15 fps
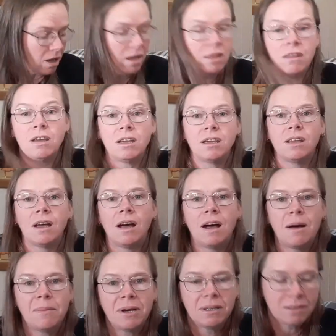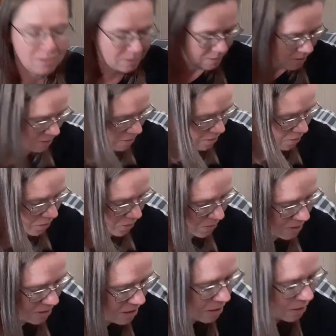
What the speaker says: and then Karma thought it was